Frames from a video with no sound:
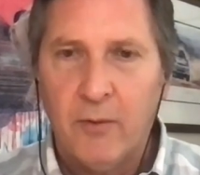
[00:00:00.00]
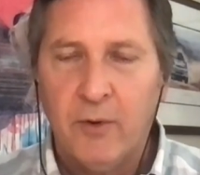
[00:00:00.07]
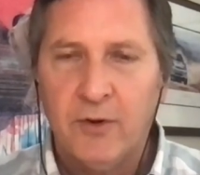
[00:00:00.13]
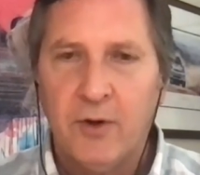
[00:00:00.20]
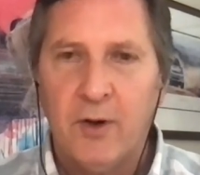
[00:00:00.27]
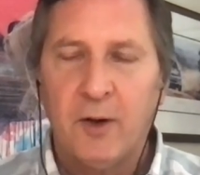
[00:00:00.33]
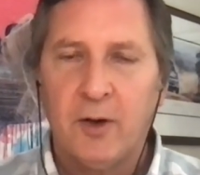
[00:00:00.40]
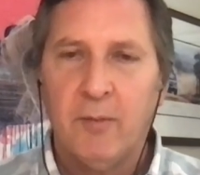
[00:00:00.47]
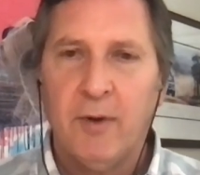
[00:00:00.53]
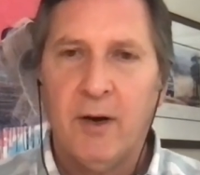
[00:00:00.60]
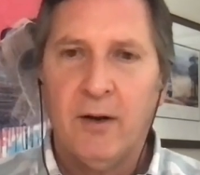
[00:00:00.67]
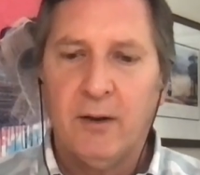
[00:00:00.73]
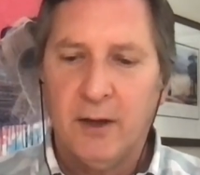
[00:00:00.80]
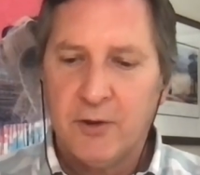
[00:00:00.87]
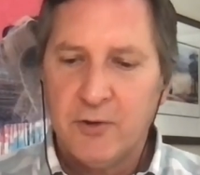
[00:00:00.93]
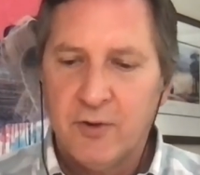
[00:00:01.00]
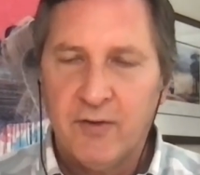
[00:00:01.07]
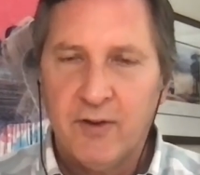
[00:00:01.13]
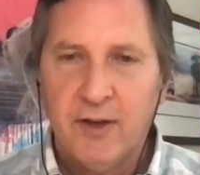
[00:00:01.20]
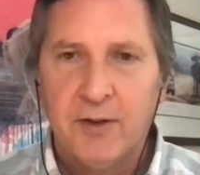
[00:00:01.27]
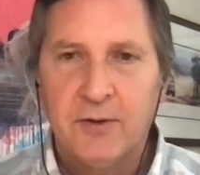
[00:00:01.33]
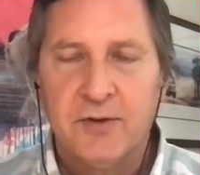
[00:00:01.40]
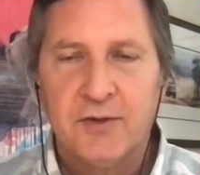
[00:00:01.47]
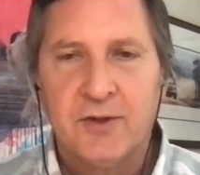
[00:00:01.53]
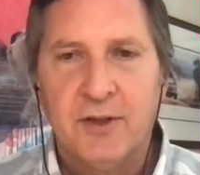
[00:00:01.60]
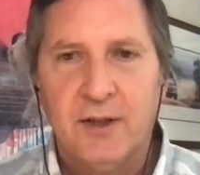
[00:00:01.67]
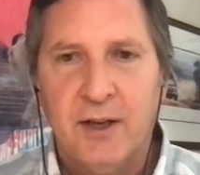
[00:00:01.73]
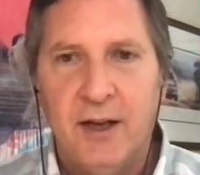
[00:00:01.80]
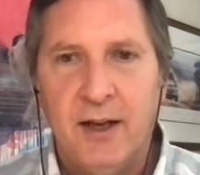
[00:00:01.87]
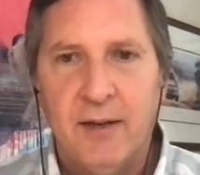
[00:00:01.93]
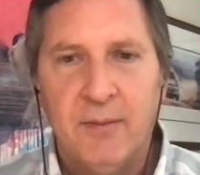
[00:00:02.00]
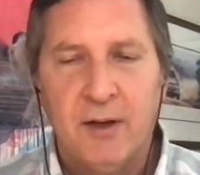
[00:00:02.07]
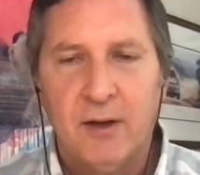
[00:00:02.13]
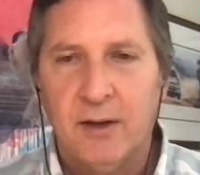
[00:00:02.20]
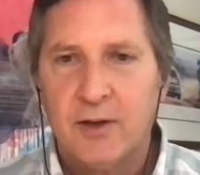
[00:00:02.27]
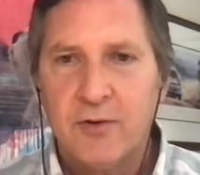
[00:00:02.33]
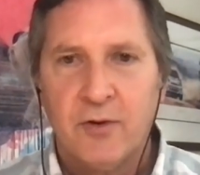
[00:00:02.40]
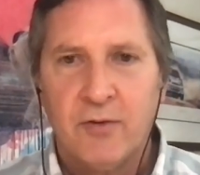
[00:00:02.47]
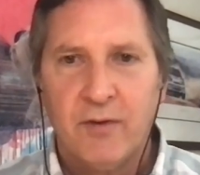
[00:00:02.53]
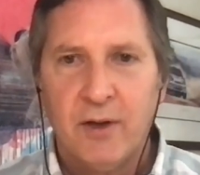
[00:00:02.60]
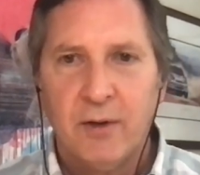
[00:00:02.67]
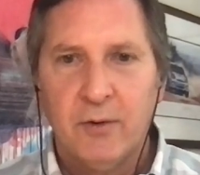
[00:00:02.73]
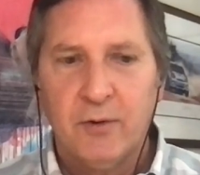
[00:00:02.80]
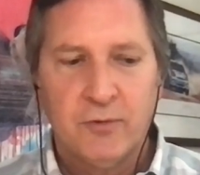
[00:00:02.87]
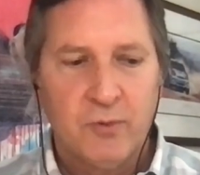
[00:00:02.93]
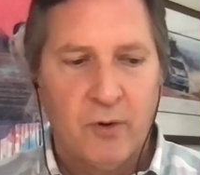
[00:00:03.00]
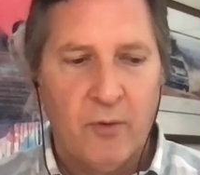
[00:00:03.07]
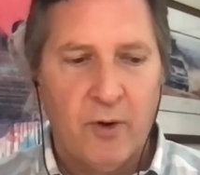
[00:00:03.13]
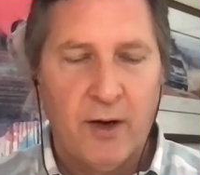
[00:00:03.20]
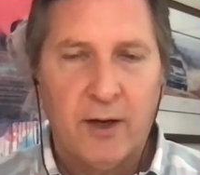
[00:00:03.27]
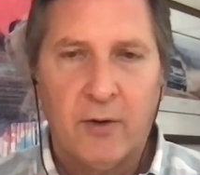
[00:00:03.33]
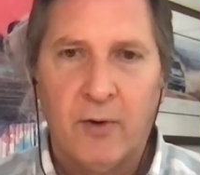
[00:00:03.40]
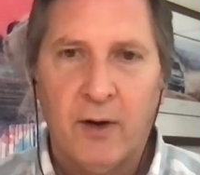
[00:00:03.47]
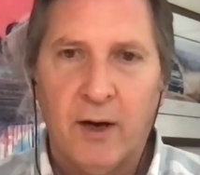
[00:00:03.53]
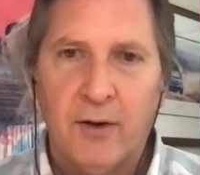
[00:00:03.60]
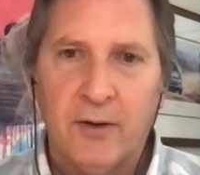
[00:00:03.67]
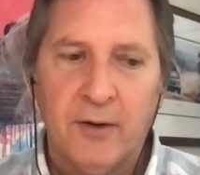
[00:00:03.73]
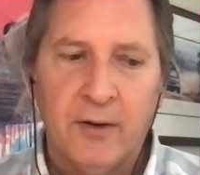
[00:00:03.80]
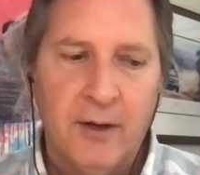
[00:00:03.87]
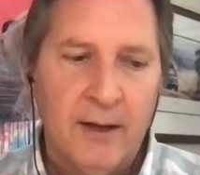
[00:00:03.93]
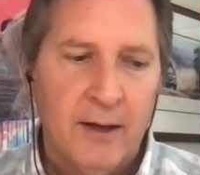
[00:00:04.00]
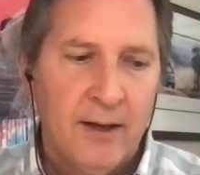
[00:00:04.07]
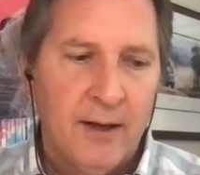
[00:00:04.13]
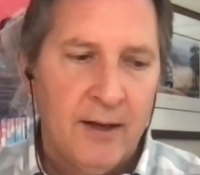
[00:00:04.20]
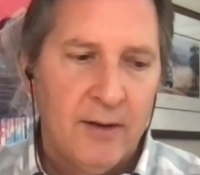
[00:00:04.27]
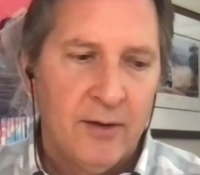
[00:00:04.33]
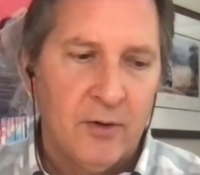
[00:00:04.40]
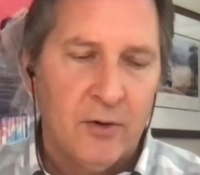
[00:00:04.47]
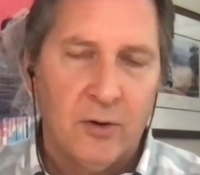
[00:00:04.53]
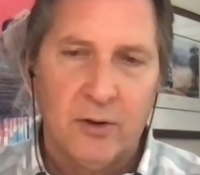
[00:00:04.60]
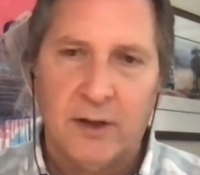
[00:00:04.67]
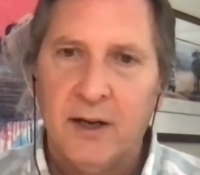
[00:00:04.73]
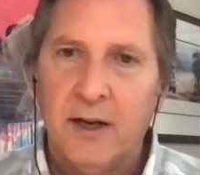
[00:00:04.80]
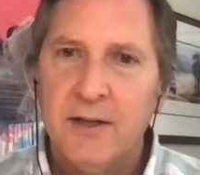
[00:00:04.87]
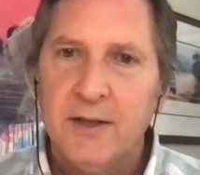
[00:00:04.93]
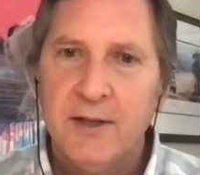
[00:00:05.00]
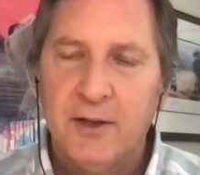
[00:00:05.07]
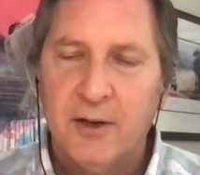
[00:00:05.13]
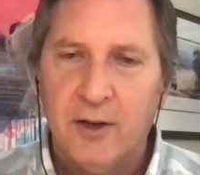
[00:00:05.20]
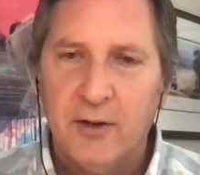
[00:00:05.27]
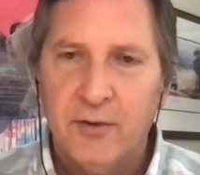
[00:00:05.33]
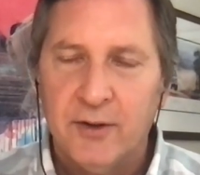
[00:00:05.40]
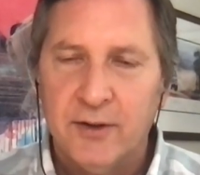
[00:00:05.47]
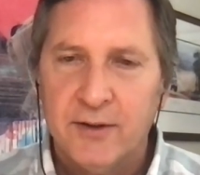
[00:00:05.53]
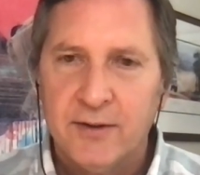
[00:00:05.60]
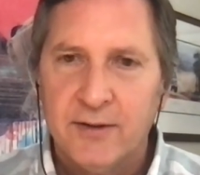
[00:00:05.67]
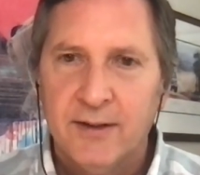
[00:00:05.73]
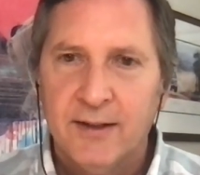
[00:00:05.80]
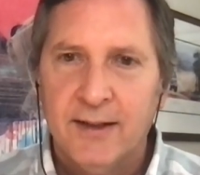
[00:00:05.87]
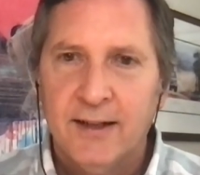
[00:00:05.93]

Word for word: We're talking about electric vehicles today, but electric vehicles were running around in the early 1900s,